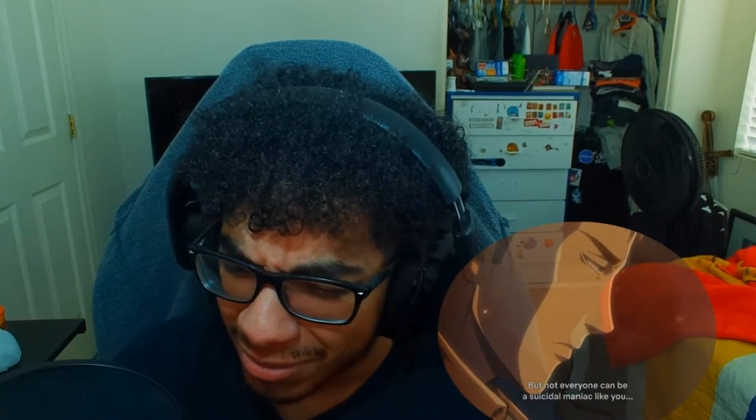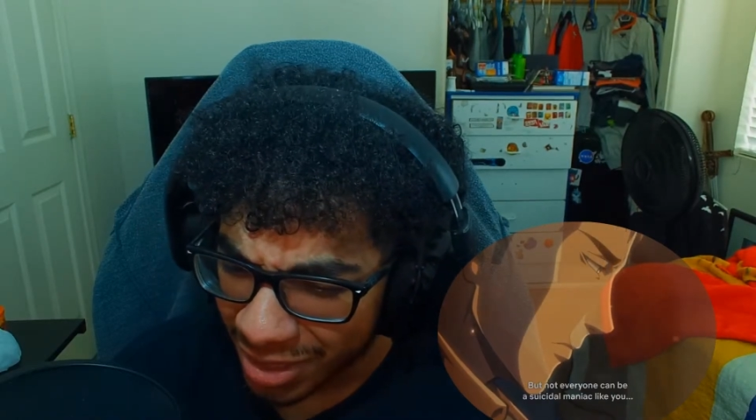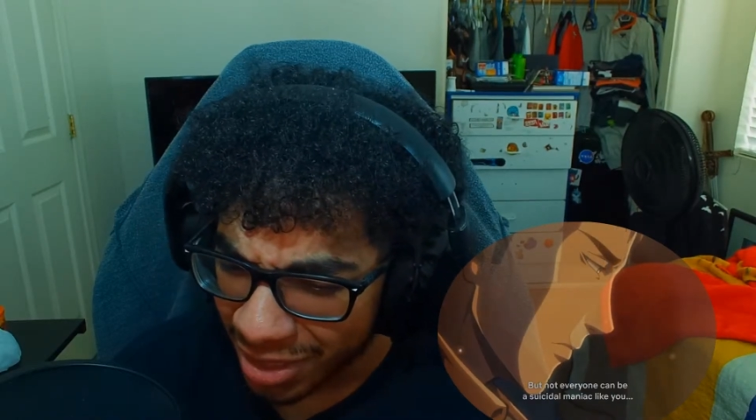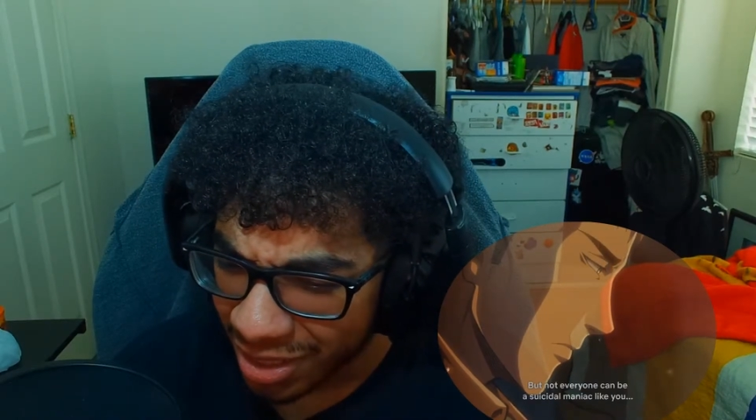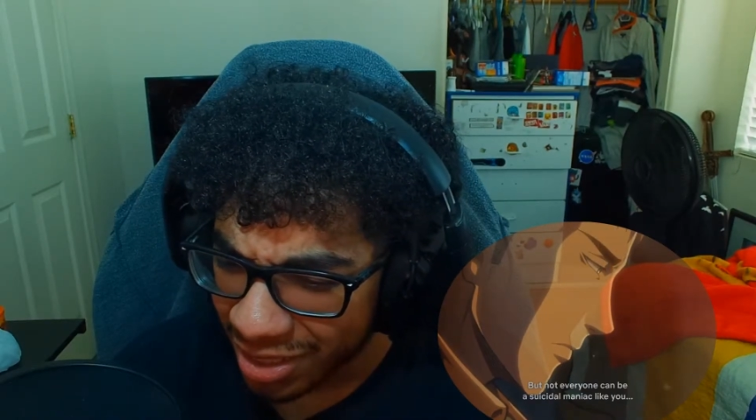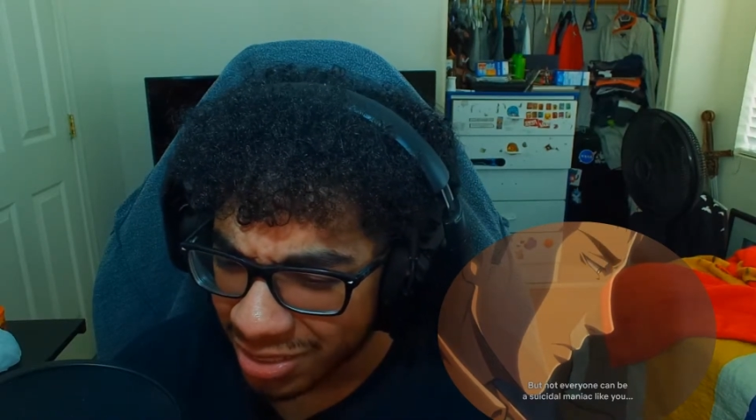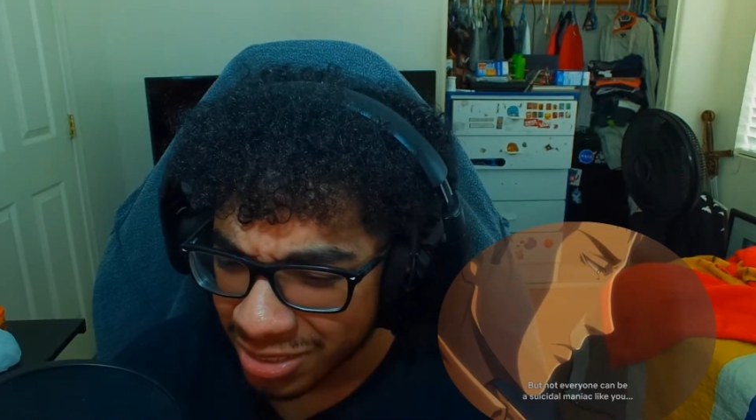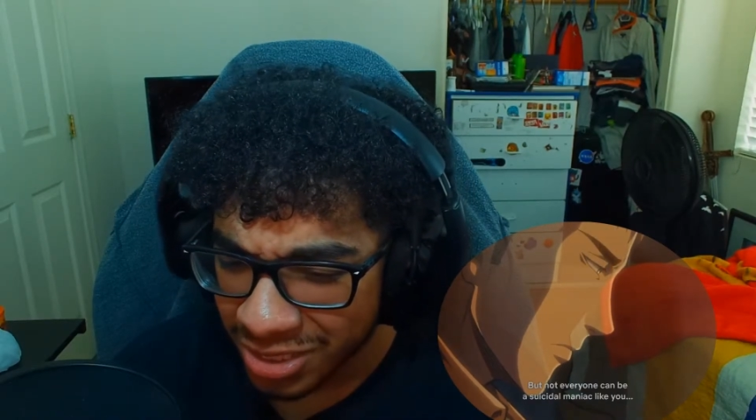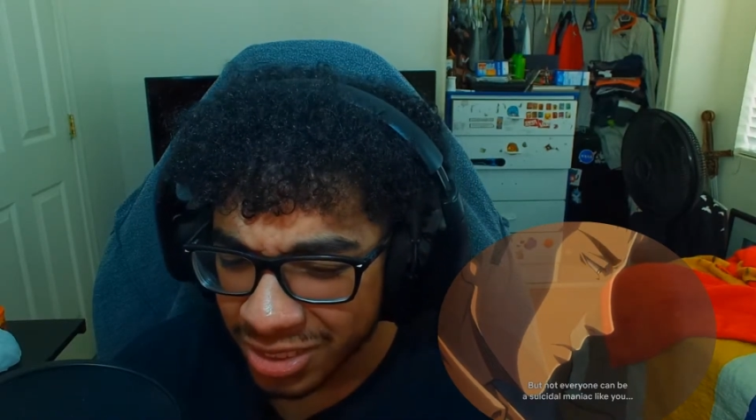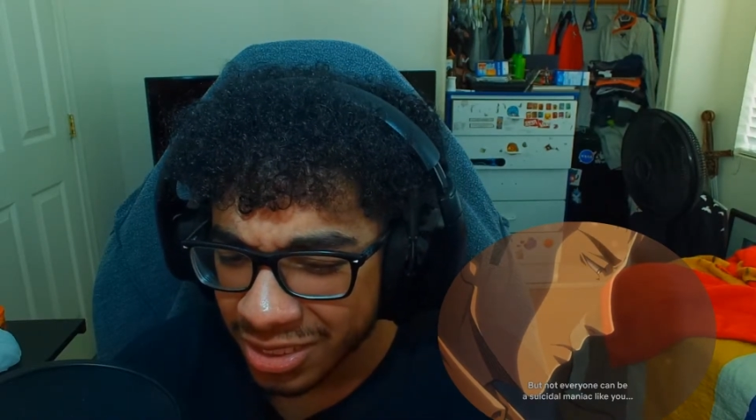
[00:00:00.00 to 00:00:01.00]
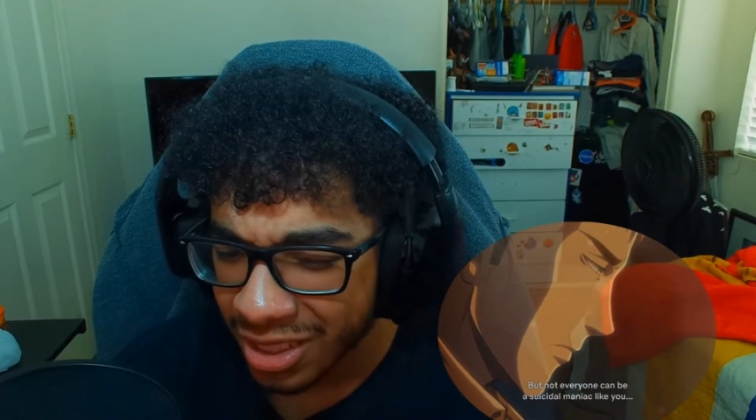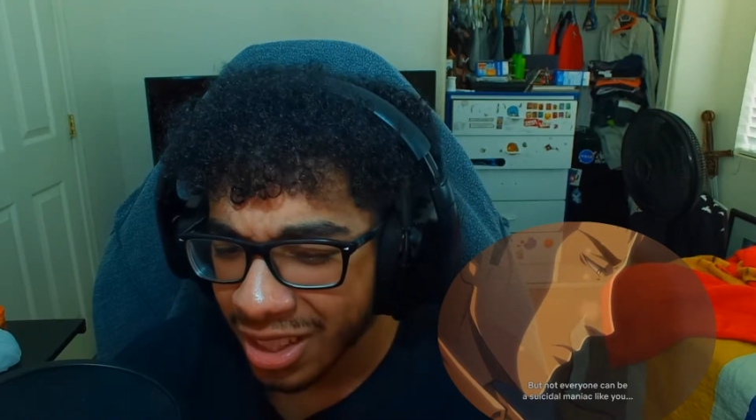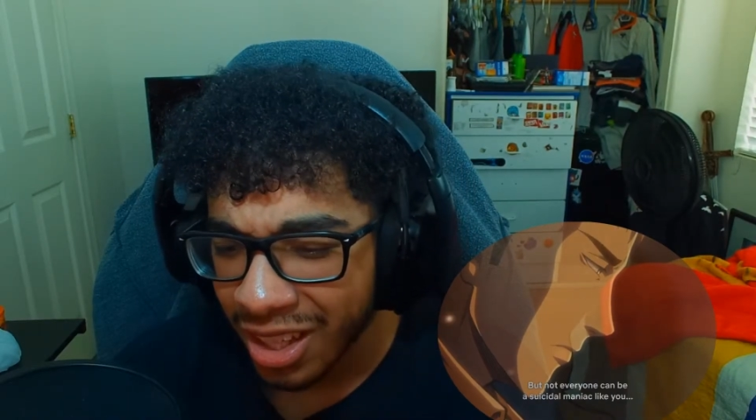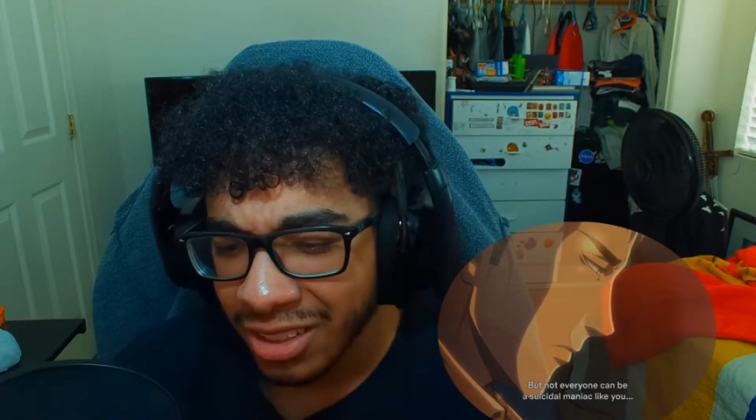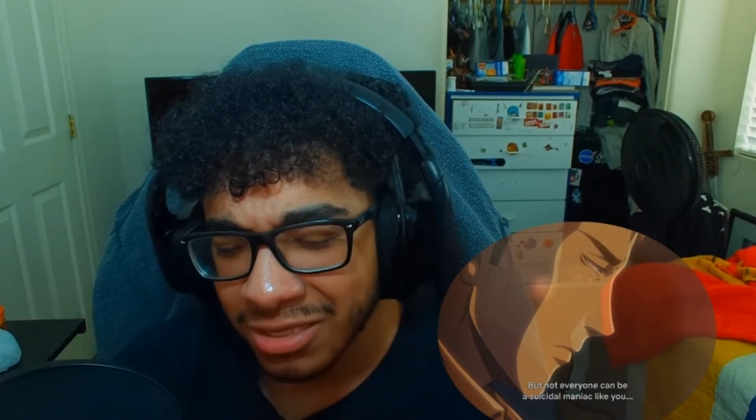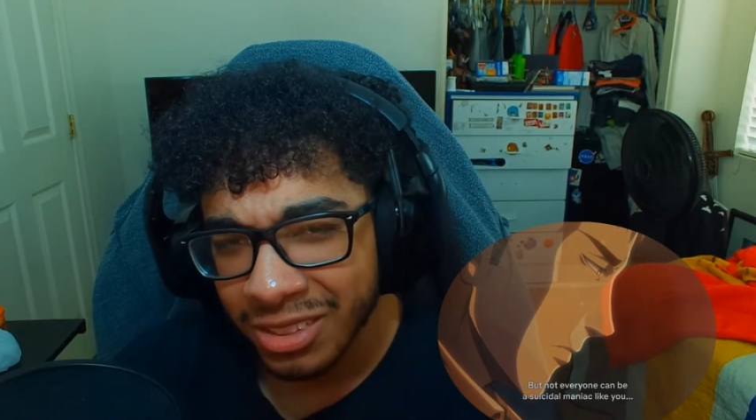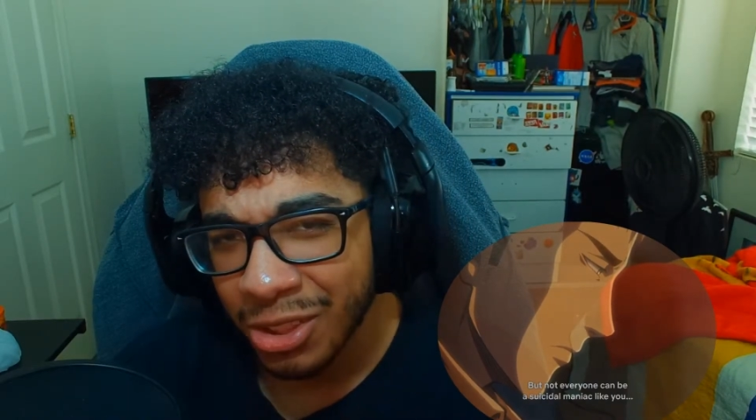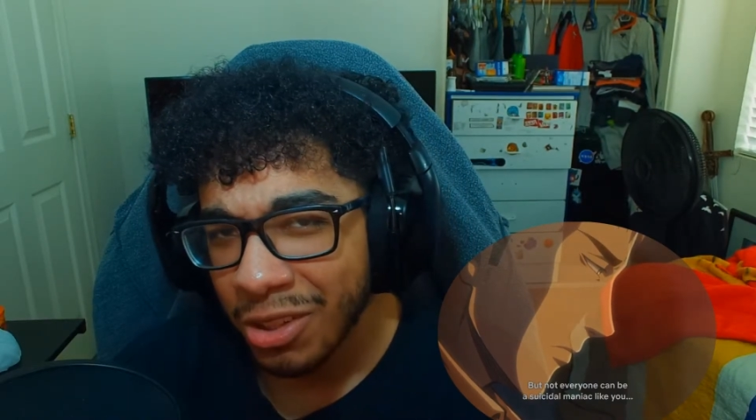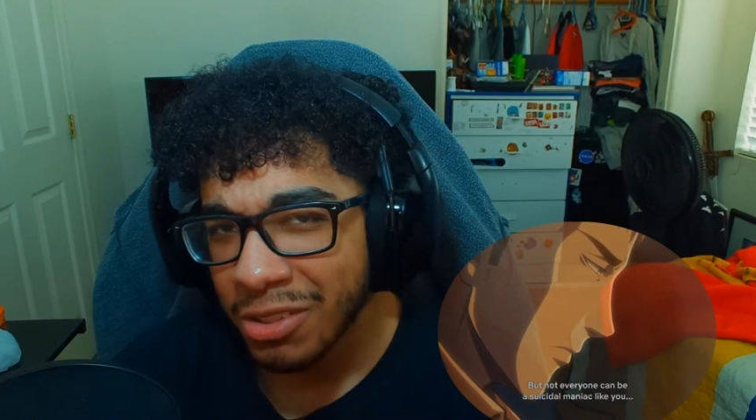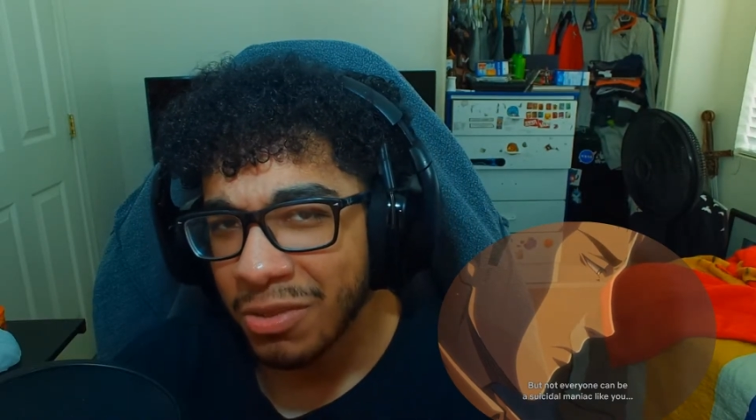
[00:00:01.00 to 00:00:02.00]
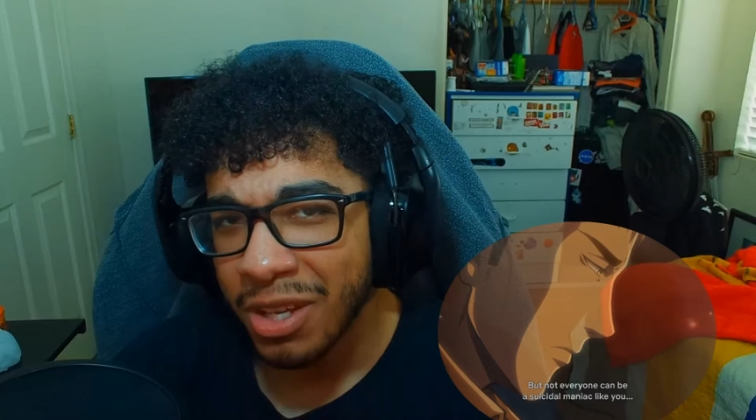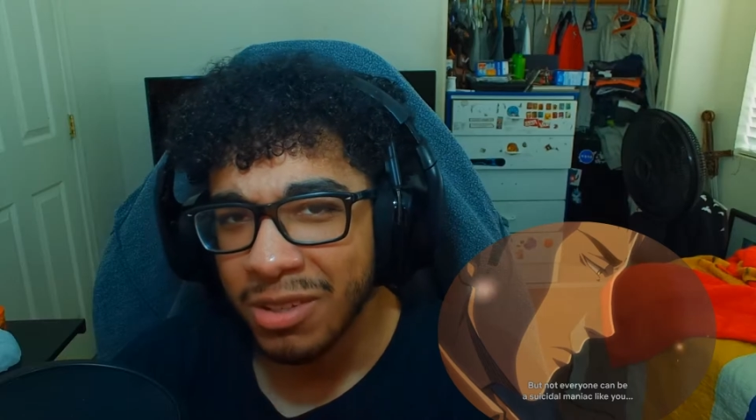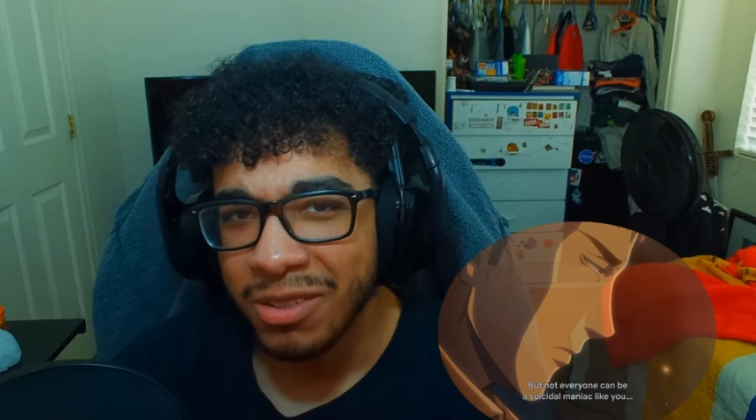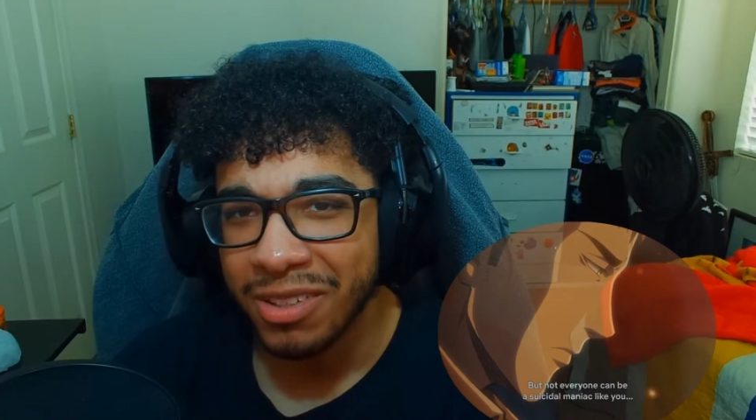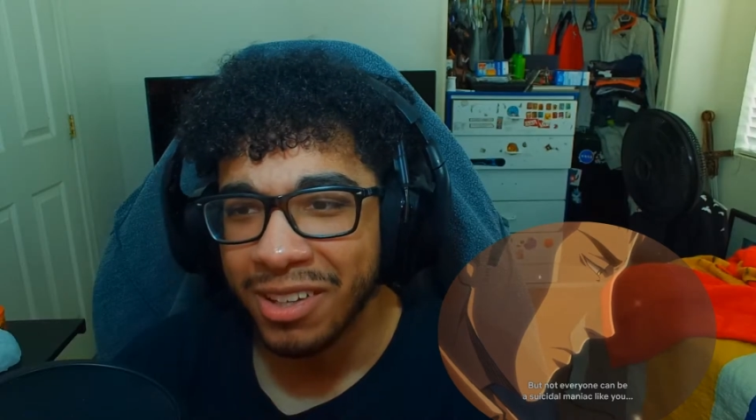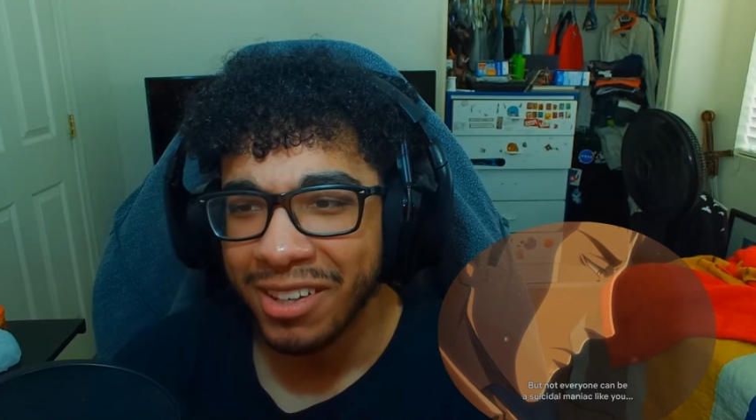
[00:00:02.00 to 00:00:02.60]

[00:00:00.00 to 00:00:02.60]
Uh, do I don't think you have to fight, dude.